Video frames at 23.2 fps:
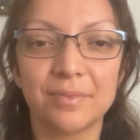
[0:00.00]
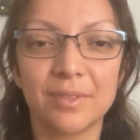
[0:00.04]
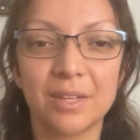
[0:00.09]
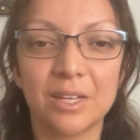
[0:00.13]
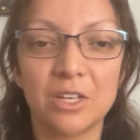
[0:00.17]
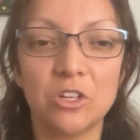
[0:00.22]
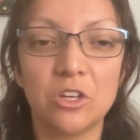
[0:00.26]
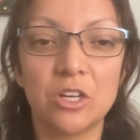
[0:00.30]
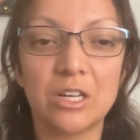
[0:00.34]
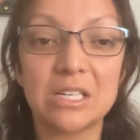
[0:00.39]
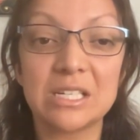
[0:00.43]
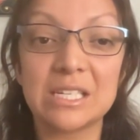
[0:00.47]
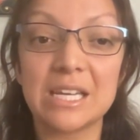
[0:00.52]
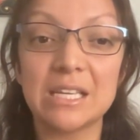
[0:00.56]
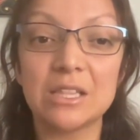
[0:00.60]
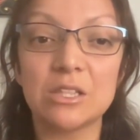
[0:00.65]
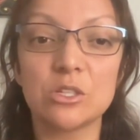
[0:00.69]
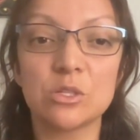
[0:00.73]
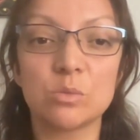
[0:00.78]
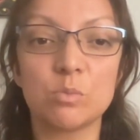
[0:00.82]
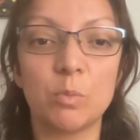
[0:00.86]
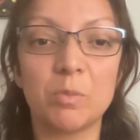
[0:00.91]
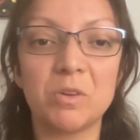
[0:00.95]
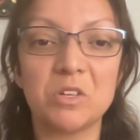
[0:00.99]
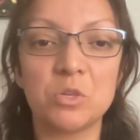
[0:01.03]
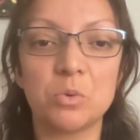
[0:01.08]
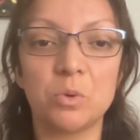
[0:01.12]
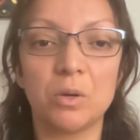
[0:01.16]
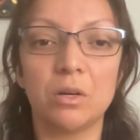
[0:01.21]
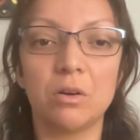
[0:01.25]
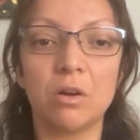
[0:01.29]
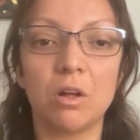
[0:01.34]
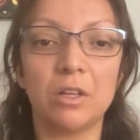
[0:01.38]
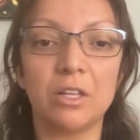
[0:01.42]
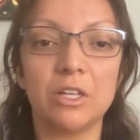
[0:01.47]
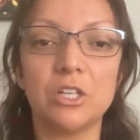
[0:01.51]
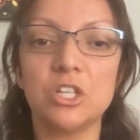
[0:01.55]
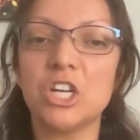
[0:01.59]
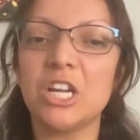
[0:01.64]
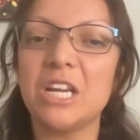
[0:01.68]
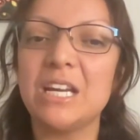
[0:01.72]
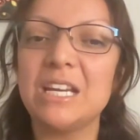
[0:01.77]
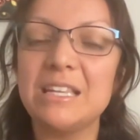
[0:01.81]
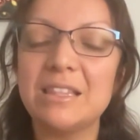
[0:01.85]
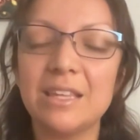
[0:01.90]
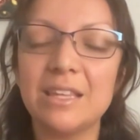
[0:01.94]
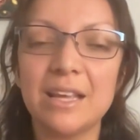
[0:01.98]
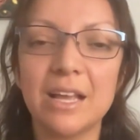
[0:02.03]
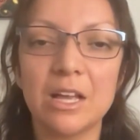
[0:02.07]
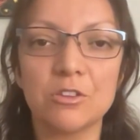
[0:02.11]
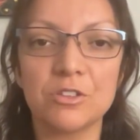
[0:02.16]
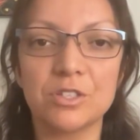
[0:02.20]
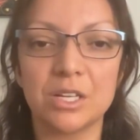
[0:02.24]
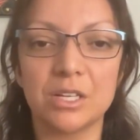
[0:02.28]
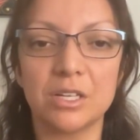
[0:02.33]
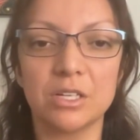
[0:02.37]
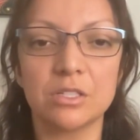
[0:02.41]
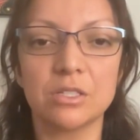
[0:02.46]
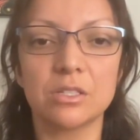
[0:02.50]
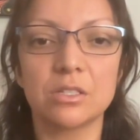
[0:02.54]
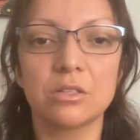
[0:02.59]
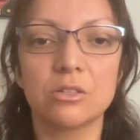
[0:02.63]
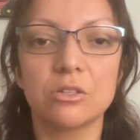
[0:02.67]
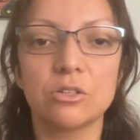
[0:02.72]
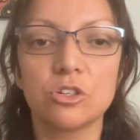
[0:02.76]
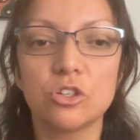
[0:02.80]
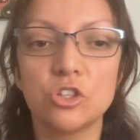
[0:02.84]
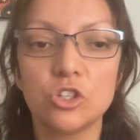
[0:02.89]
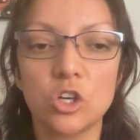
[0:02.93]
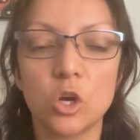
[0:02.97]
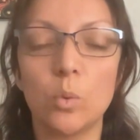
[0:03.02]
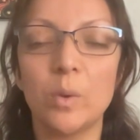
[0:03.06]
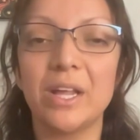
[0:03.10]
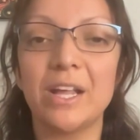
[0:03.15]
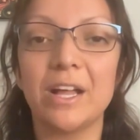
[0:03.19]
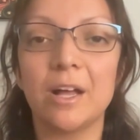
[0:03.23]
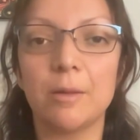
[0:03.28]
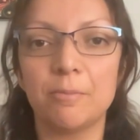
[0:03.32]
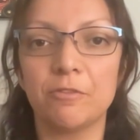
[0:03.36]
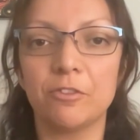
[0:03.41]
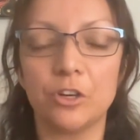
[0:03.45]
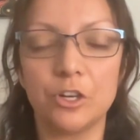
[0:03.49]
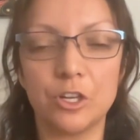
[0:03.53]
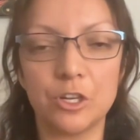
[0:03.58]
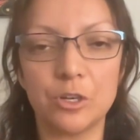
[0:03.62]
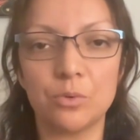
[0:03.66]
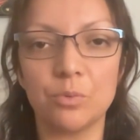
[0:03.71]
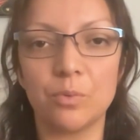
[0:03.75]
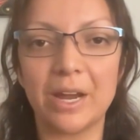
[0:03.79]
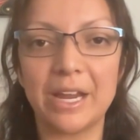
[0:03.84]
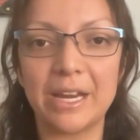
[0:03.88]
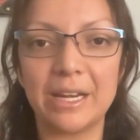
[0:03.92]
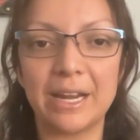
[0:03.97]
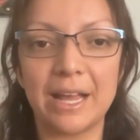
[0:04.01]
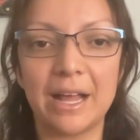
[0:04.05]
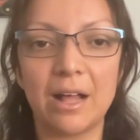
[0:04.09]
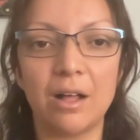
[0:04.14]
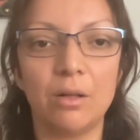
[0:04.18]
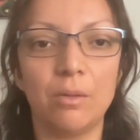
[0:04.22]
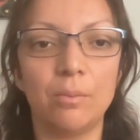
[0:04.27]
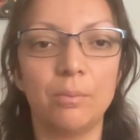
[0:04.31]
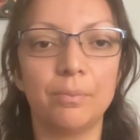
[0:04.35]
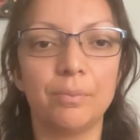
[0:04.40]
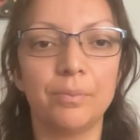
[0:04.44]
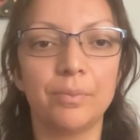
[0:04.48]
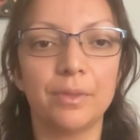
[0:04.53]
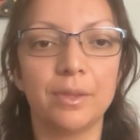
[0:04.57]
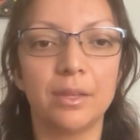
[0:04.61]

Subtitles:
And you can take this moment to acknowledge anything else that is showing up for you right now,